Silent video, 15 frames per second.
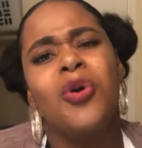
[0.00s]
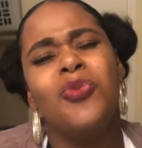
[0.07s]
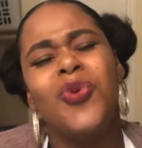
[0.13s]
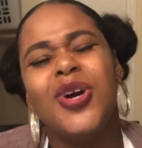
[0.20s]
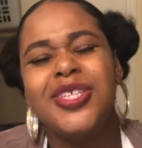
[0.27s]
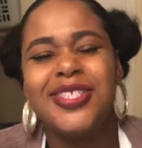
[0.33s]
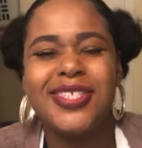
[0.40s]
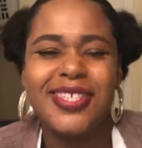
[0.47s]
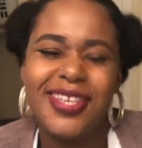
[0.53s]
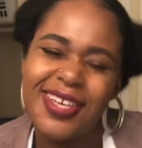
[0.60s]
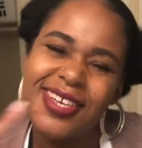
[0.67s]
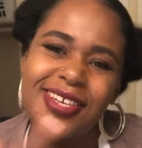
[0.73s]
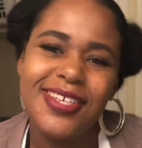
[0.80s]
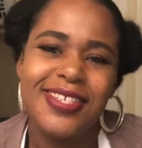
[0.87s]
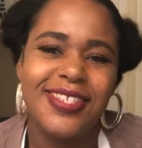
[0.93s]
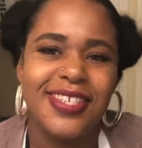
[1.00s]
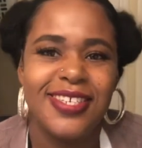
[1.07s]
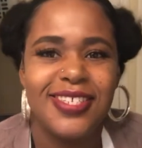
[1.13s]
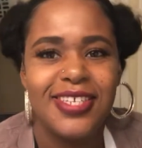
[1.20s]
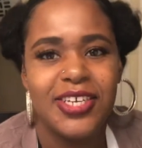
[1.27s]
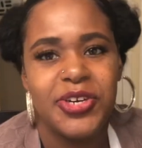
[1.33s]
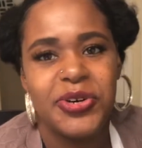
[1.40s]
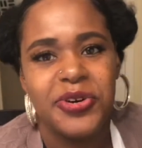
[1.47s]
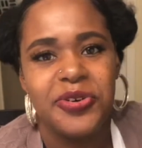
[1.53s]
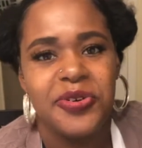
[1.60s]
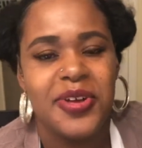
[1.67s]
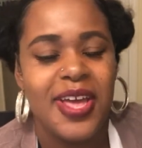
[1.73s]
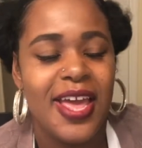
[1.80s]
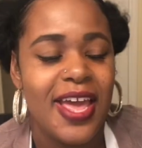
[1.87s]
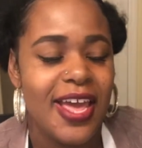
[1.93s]
What's good, Cici crew?
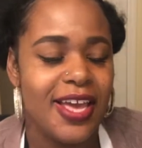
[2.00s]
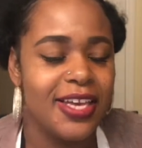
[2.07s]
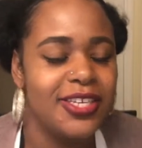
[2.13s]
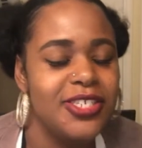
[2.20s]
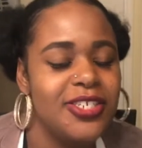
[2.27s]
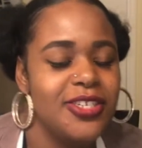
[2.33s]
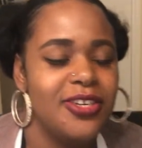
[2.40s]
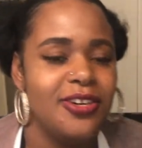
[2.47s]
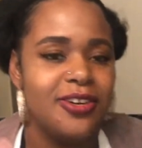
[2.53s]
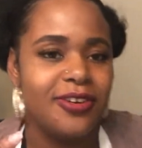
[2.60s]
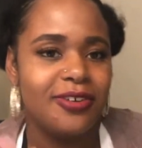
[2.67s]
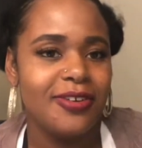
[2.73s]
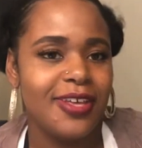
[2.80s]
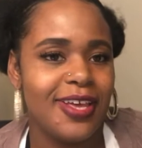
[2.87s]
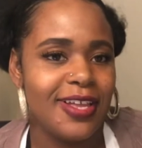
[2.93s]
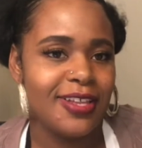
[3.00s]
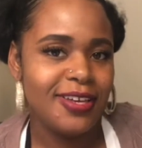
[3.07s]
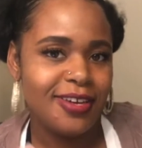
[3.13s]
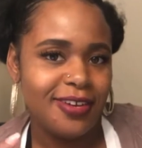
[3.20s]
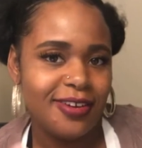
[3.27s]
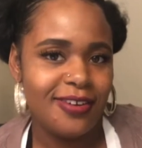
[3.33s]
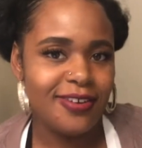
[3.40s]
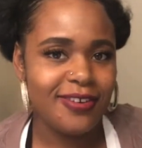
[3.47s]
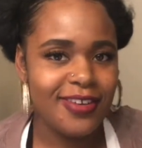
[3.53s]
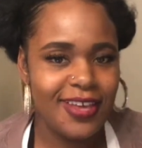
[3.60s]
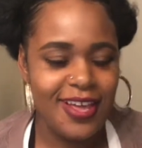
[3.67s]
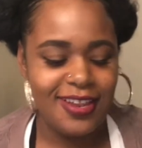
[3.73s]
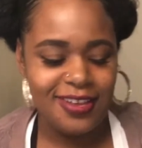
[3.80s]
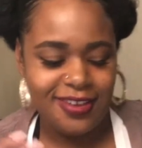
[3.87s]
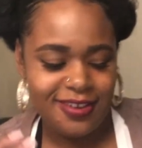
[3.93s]
It's your girl, Kelly girl,
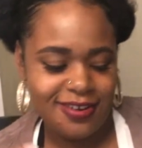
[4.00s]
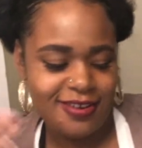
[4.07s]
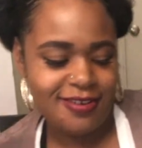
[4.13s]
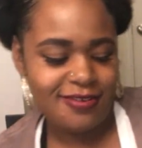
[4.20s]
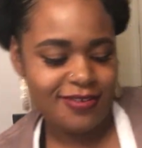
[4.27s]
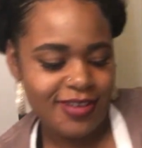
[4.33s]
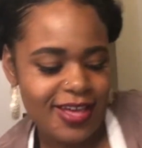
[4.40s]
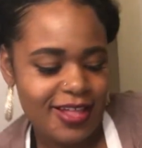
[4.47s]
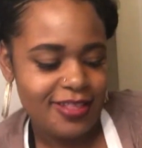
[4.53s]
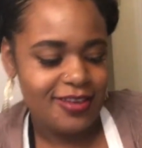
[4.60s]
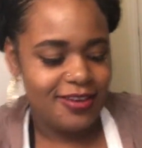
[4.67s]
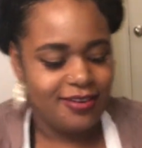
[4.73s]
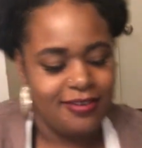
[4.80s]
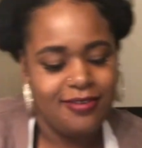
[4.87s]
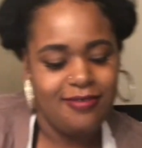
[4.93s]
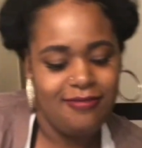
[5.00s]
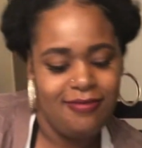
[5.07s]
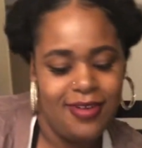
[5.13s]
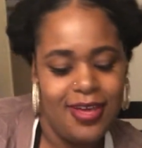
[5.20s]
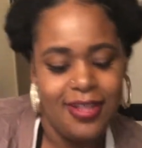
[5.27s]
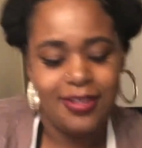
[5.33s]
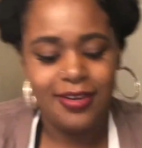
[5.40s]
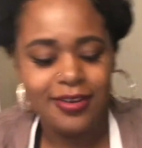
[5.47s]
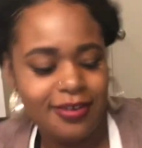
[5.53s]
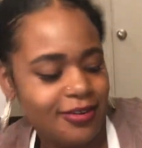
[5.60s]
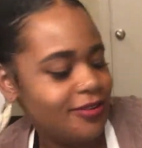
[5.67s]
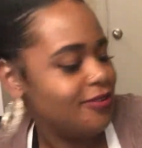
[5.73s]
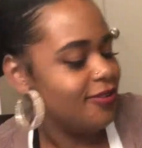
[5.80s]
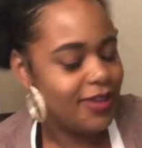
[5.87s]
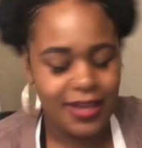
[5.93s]
Kelly girl, Kelly girl, Kelly
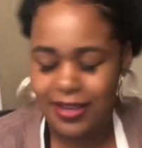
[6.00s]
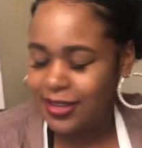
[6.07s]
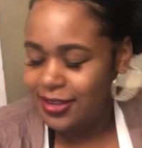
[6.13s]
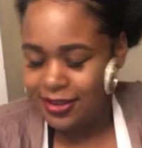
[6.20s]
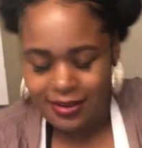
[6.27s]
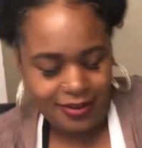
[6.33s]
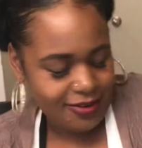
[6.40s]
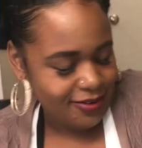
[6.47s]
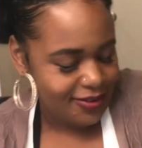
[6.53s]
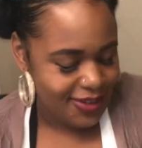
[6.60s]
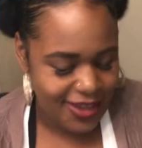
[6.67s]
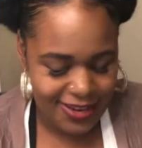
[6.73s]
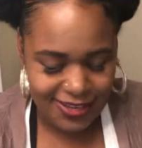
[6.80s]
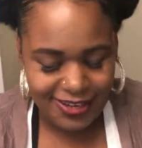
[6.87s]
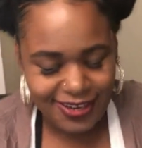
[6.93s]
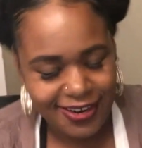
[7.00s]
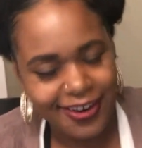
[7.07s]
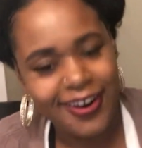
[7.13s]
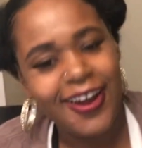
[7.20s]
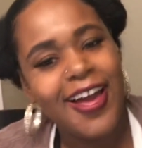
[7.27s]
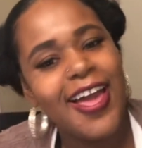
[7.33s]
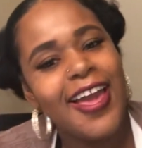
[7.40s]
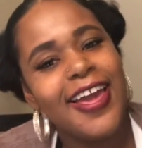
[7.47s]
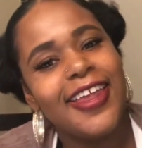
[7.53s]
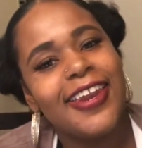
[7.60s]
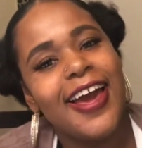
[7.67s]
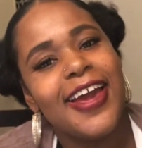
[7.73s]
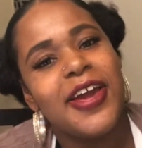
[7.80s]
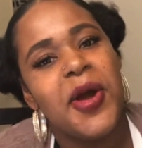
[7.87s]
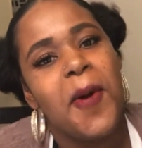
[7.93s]
girl, Kelly girl, Kelly girl, and
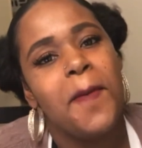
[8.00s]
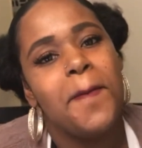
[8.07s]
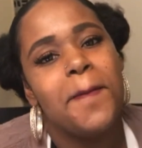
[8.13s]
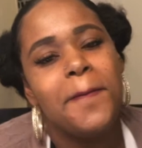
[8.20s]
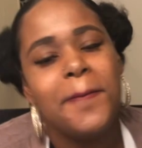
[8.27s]
I am